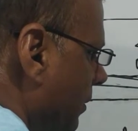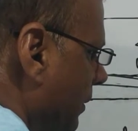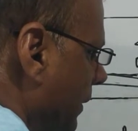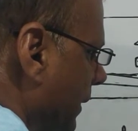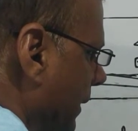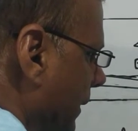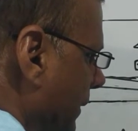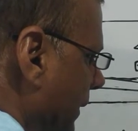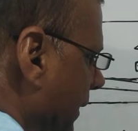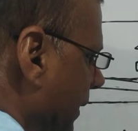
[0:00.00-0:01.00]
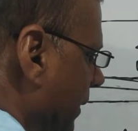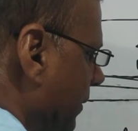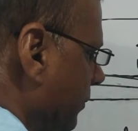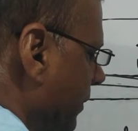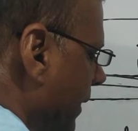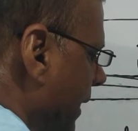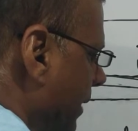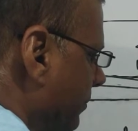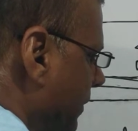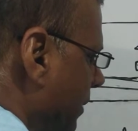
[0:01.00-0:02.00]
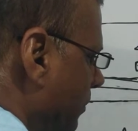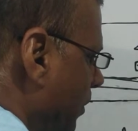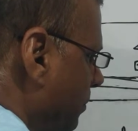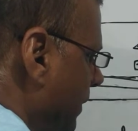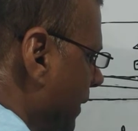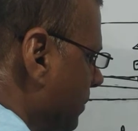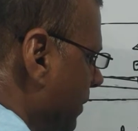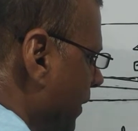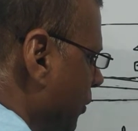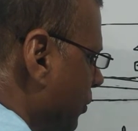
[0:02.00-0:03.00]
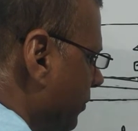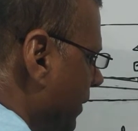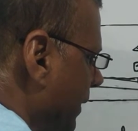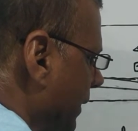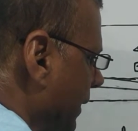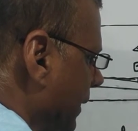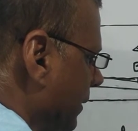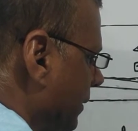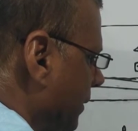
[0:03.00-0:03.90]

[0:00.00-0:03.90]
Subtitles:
Let us say we have some object placed over here